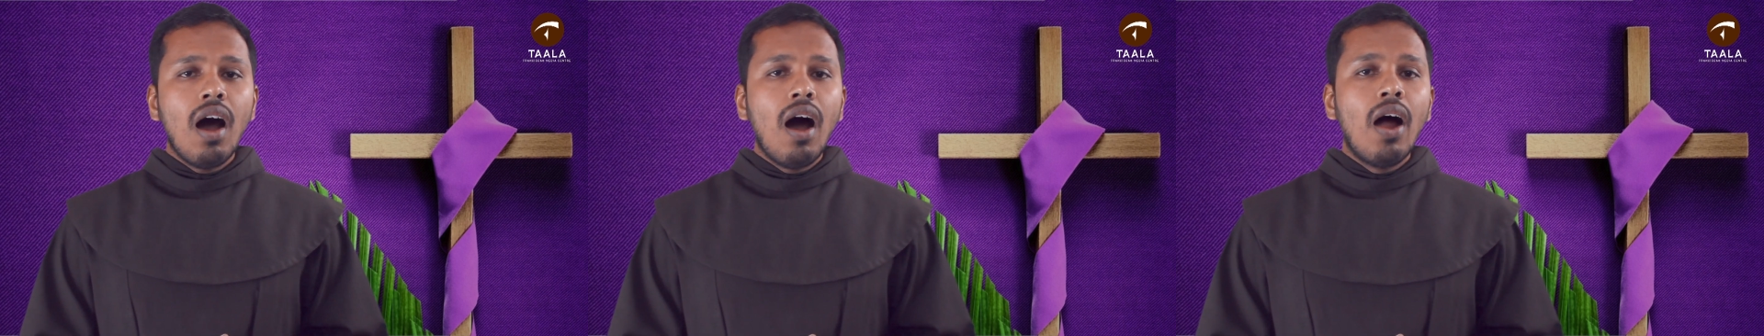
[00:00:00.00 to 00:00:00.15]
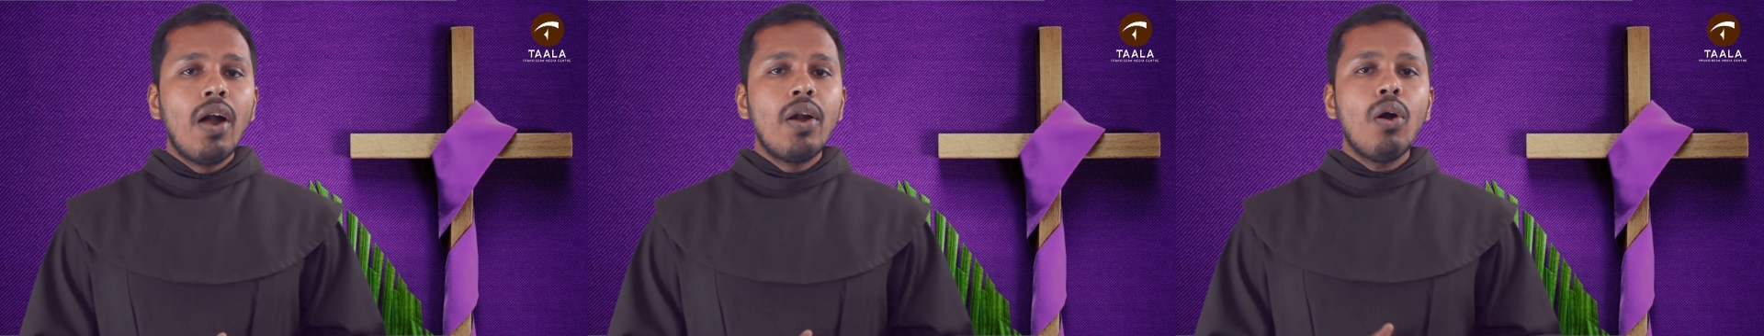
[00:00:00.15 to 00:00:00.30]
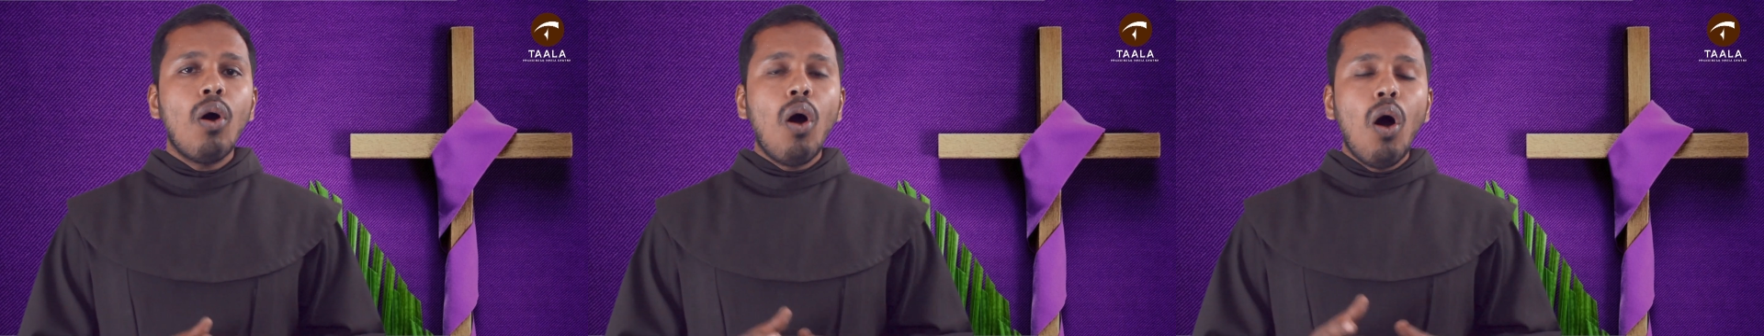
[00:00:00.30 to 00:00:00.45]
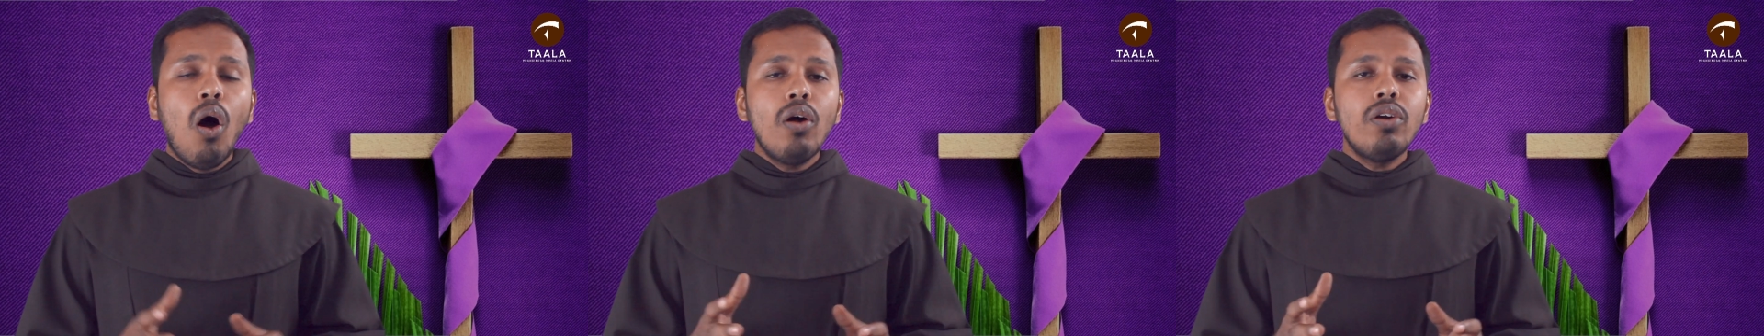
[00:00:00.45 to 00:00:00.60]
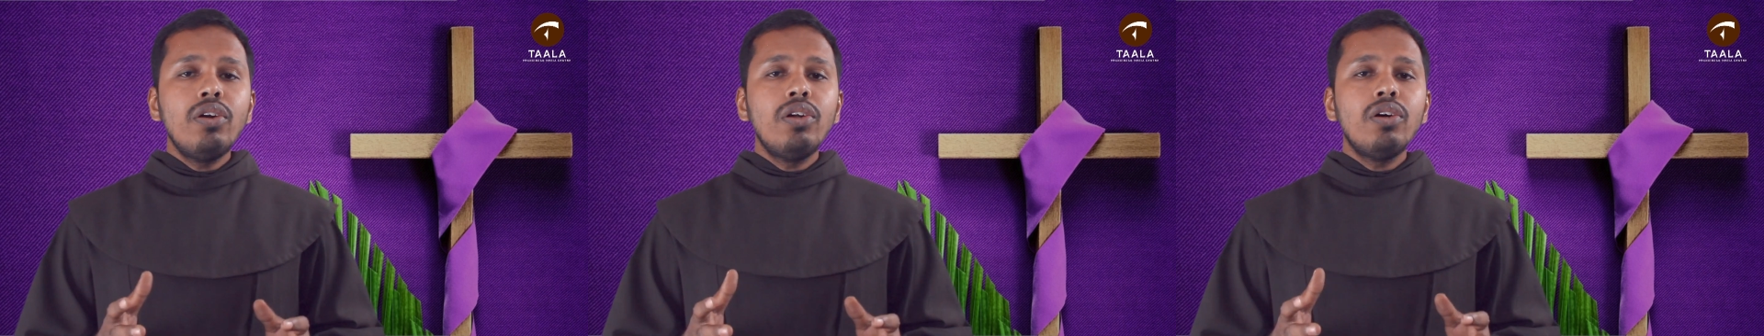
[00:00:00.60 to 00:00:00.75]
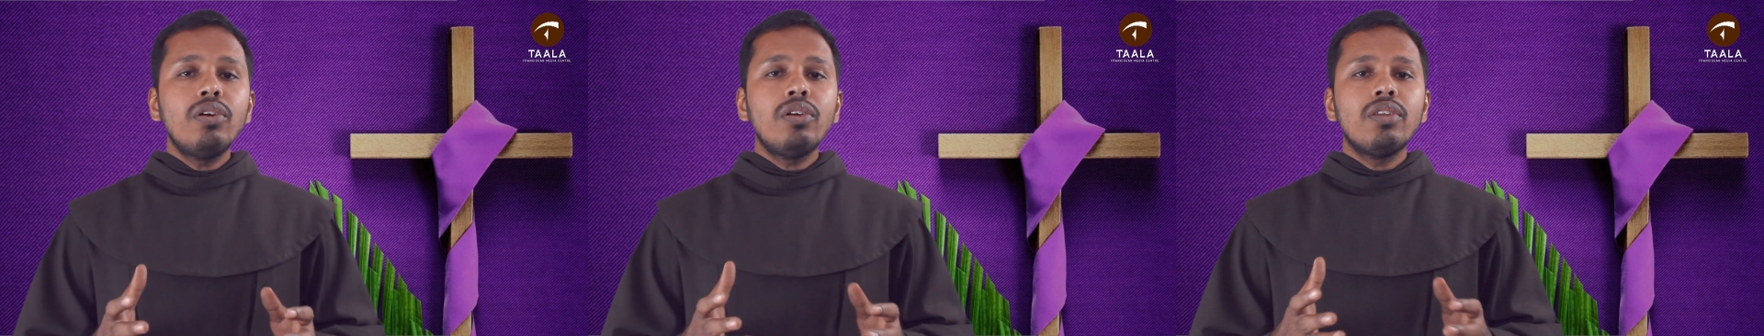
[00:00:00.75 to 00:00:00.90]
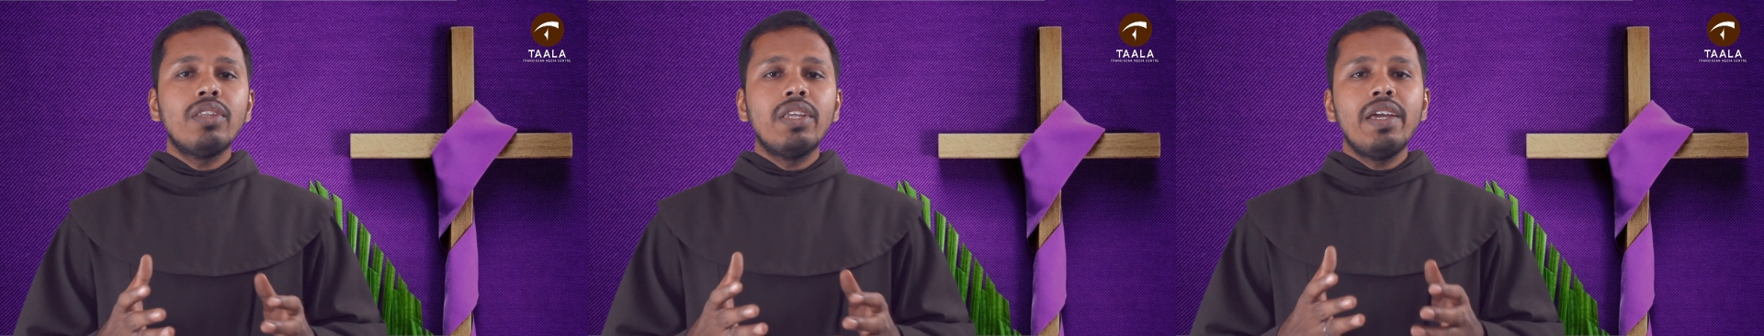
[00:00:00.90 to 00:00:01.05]
and
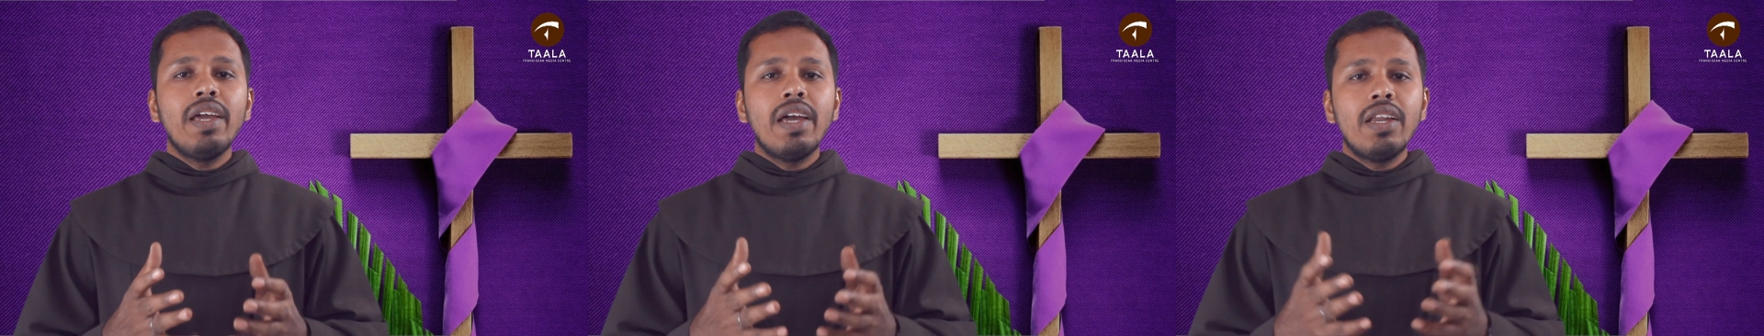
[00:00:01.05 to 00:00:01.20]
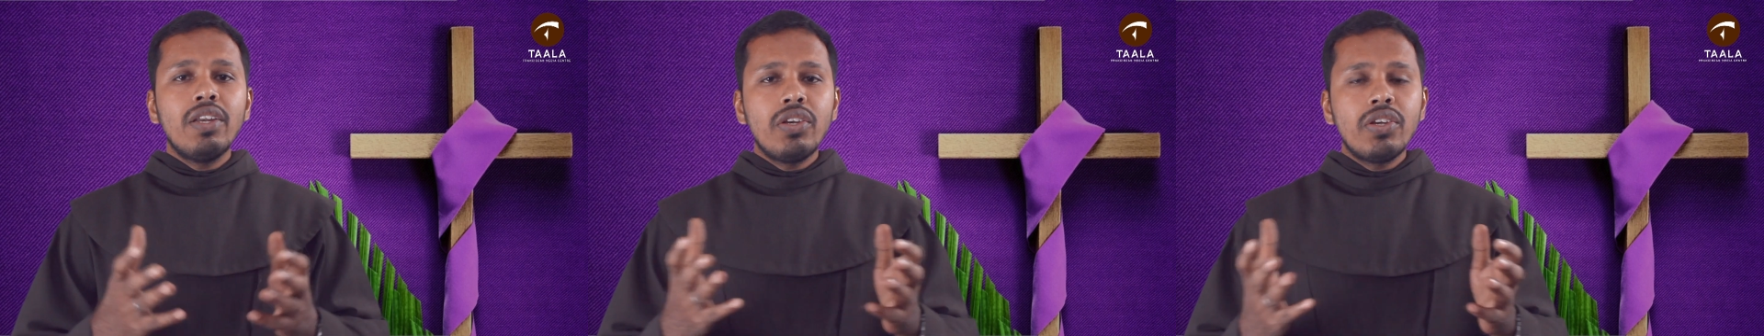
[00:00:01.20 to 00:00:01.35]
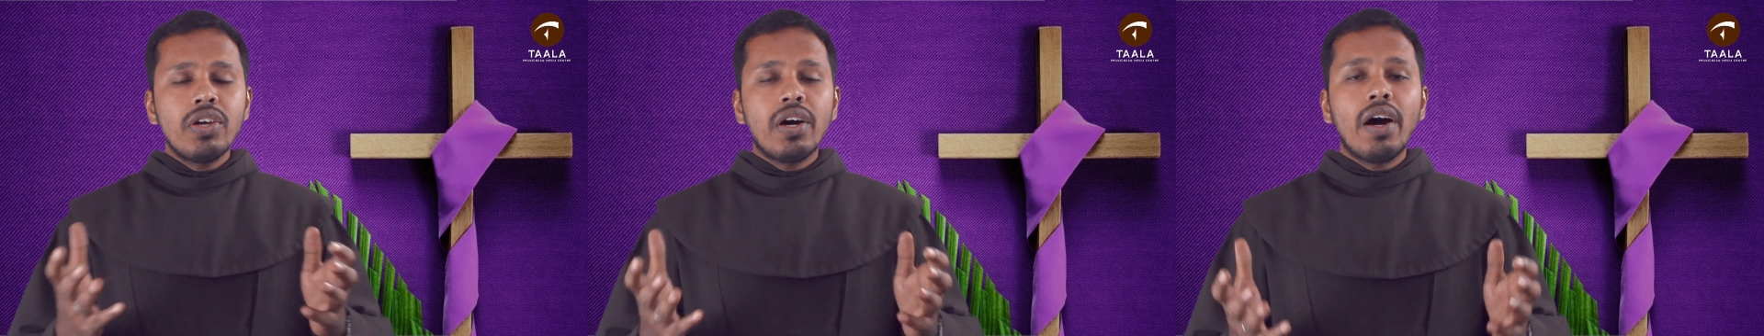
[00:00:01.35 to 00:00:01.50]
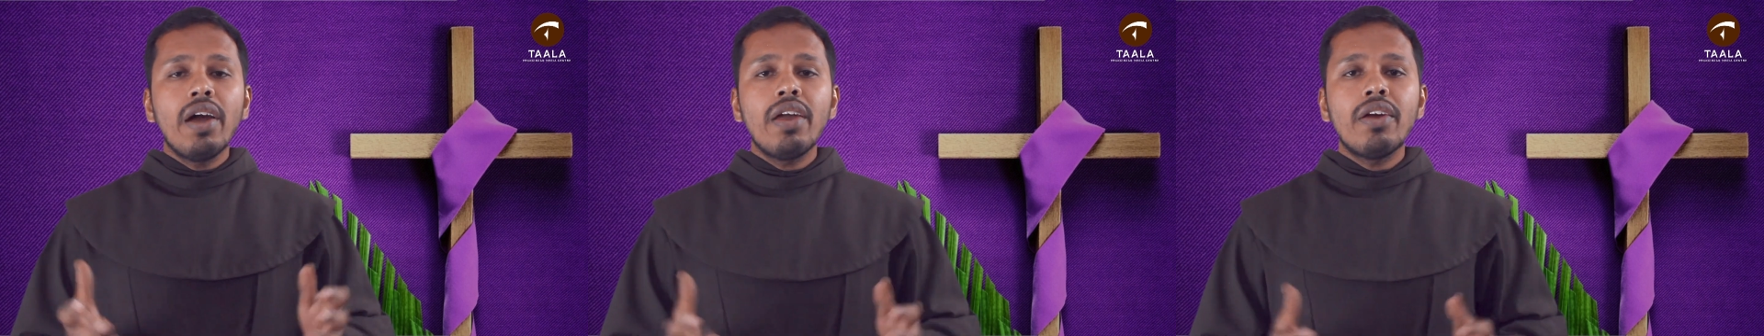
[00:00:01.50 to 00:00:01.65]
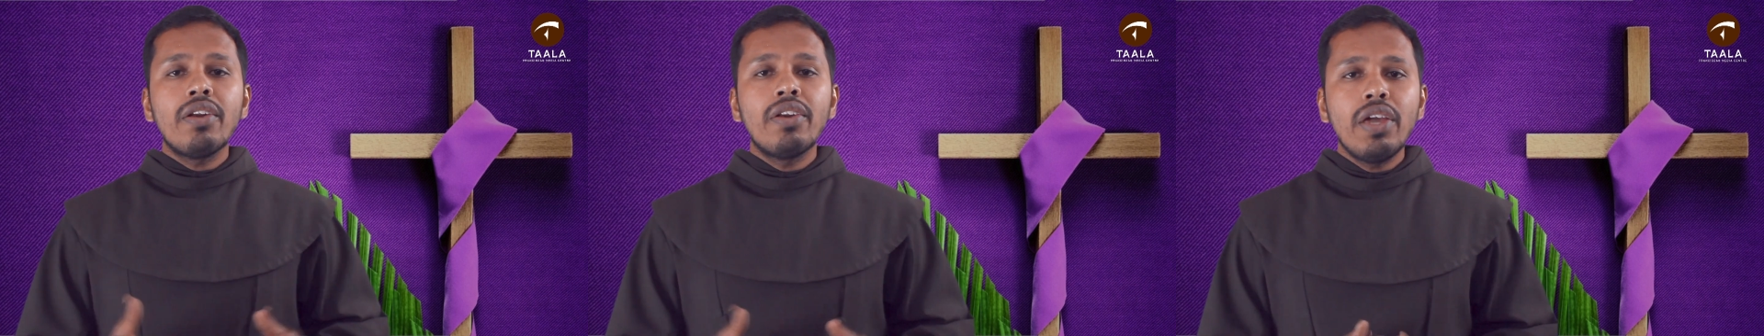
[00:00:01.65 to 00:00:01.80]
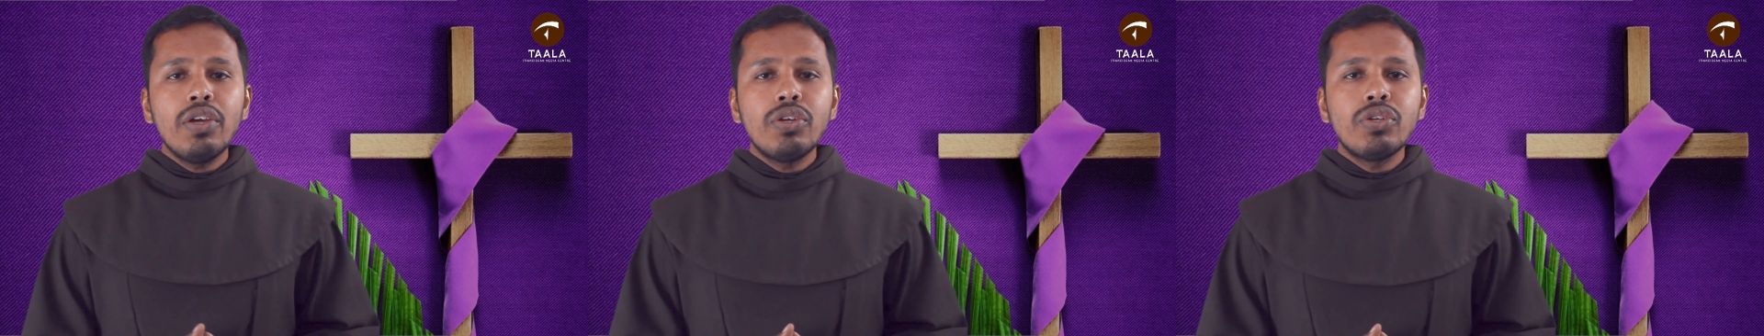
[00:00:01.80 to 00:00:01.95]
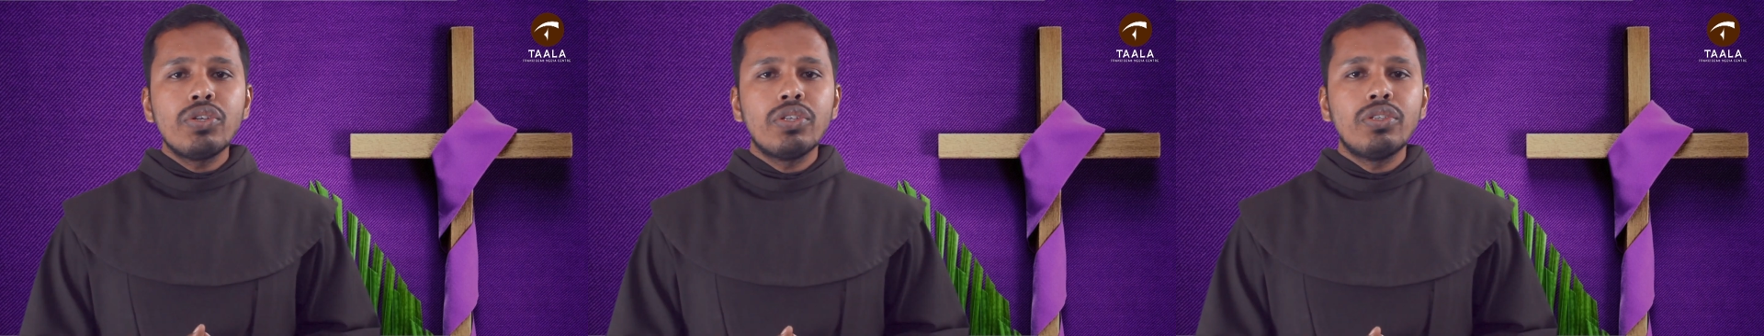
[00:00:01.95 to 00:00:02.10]
ordered the entire
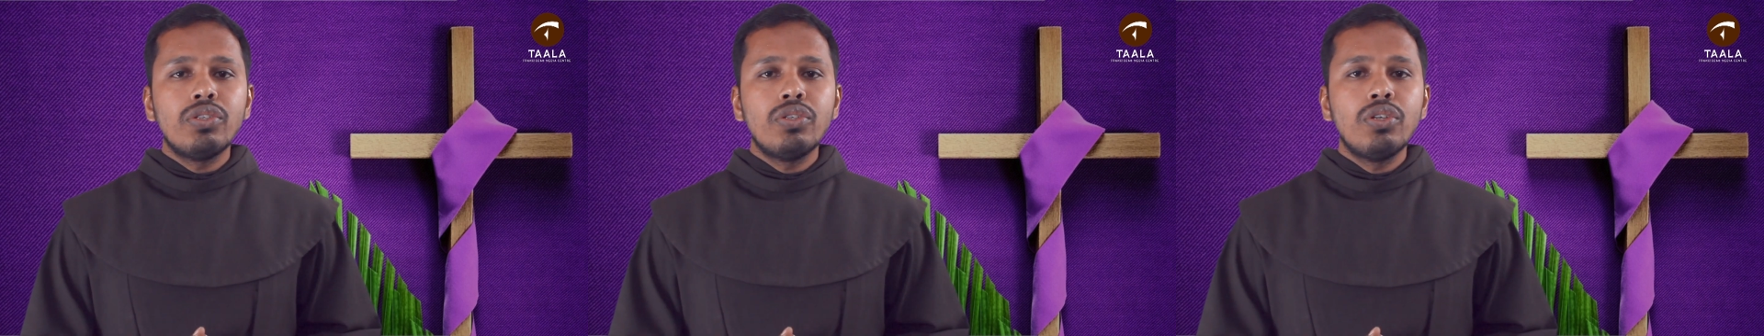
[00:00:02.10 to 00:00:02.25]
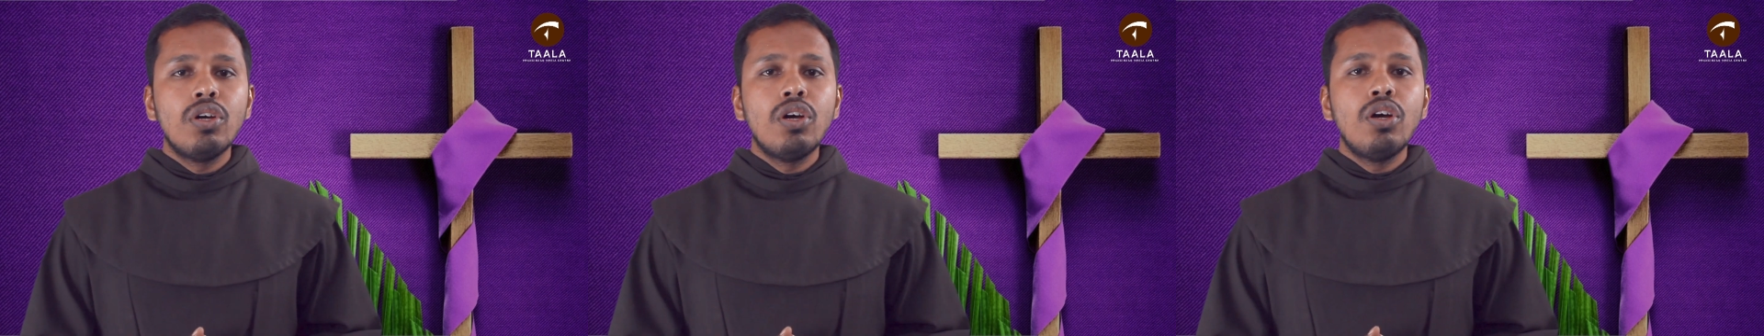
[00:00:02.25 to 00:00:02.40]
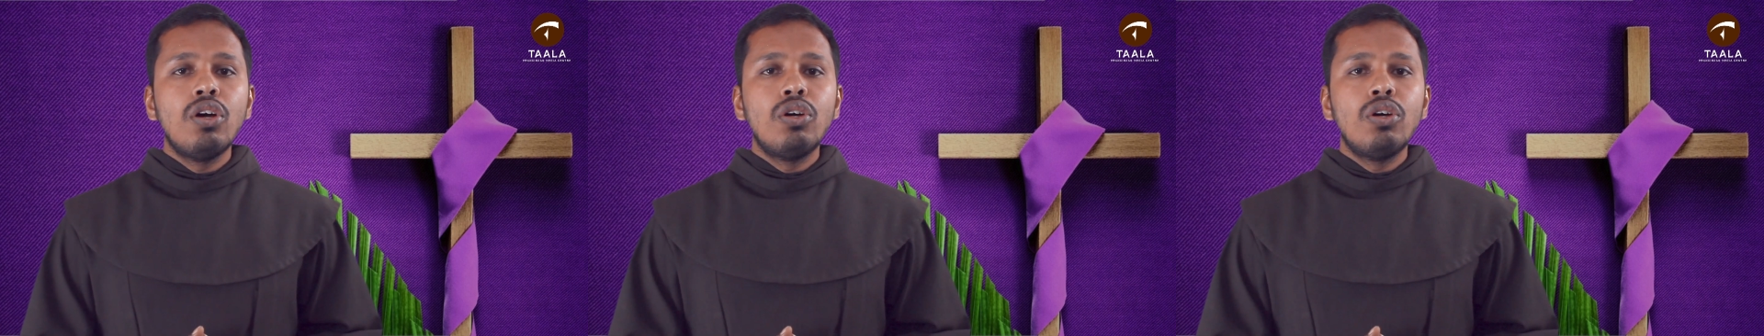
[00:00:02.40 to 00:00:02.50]
nation